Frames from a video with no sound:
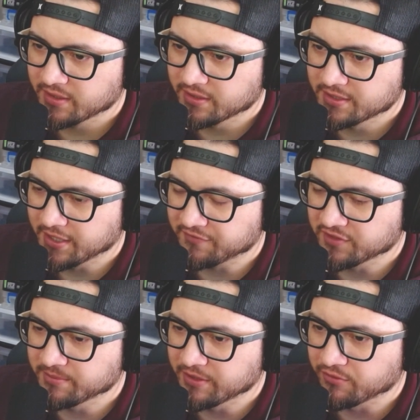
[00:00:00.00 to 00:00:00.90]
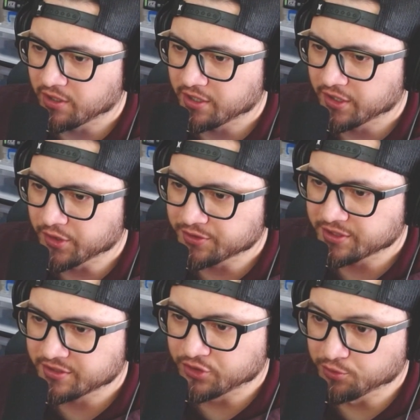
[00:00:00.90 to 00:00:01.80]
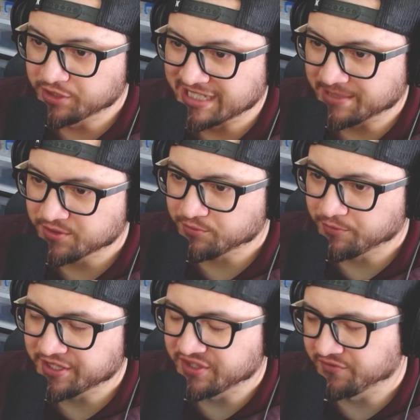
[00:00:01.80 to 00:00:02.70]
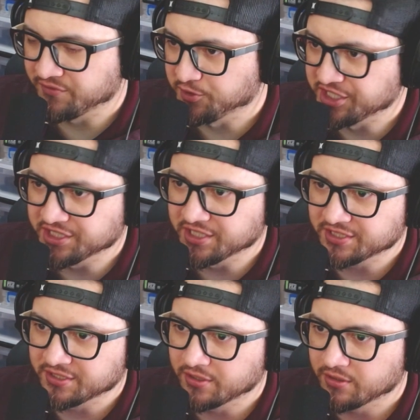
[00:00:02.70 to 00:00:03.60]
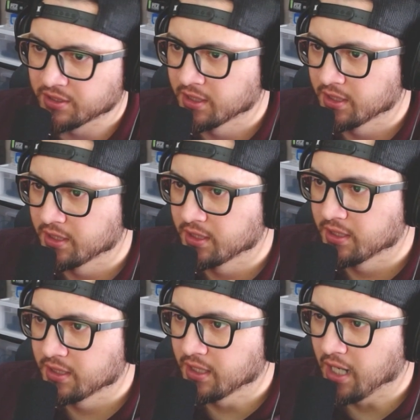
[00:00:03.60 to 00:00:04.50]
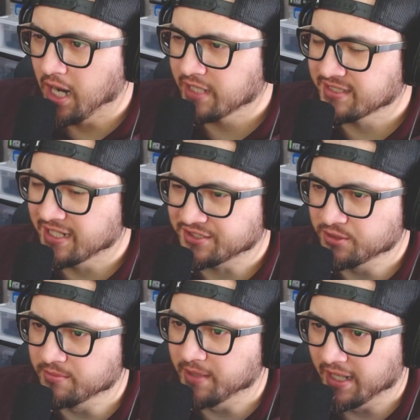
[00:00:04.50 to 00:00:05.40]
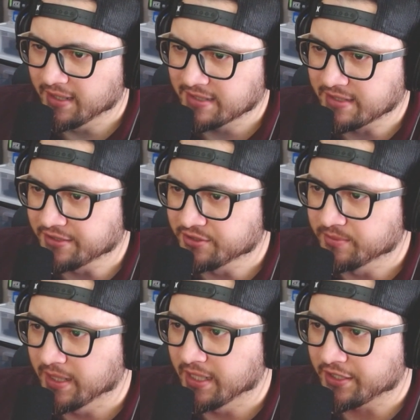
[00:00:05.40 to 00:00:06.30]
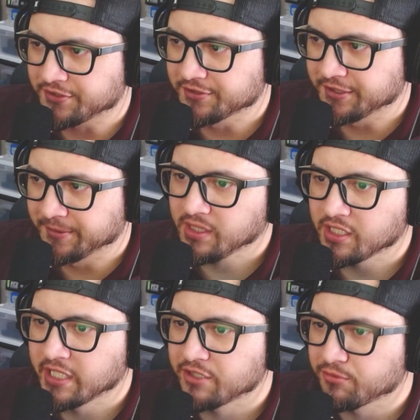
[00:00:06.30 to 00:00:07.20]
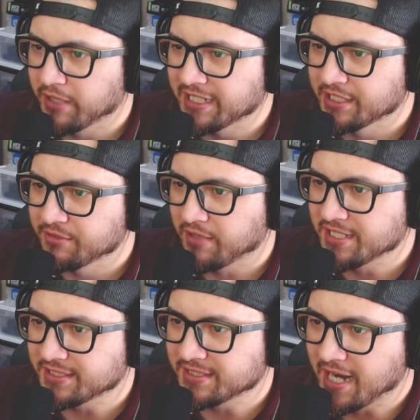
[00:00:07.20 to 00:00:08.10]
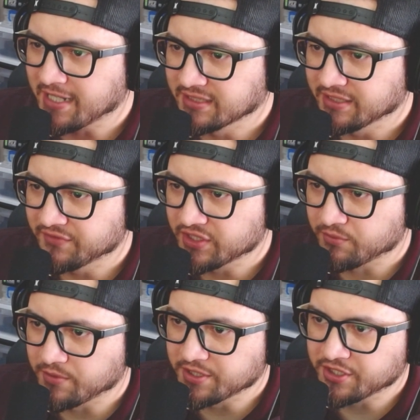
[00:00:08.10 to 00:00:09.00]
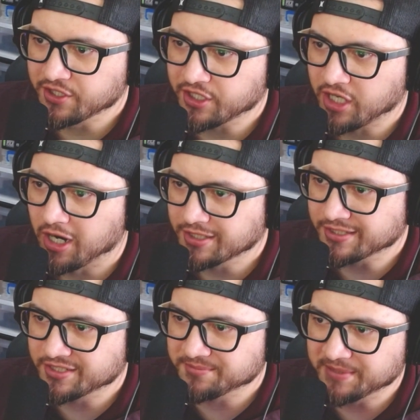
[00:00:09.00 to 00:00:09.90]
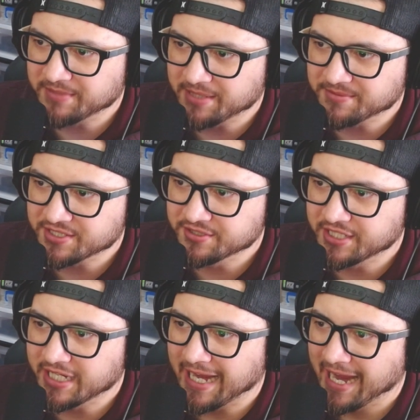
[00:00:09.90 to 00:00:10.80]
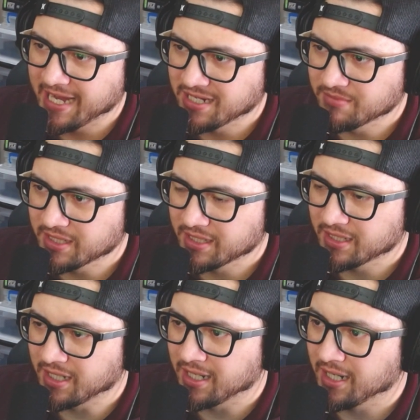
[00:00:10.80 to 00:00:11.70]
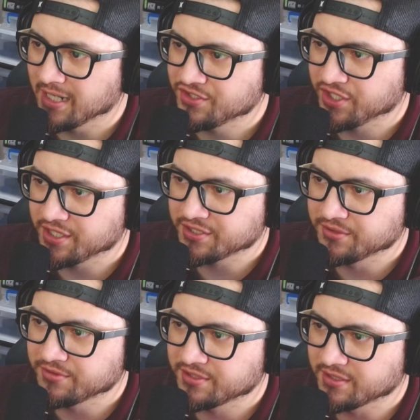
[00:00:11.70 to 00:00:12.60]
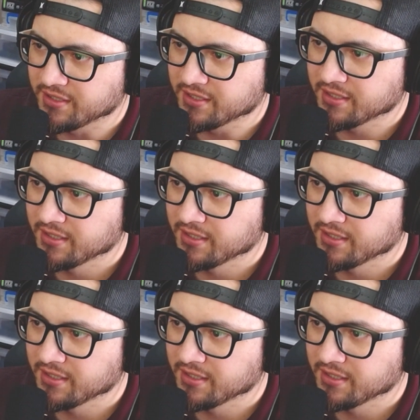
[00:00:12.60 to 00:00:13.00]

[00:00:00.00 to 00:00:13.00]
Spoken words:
definitely be run on those 2 teams with the Frieza. So, that's not too bad. That's not too bad, actually. He greatly raises attack and defense for 1 turn, causes supreme damage to the enemy, and high chance to stun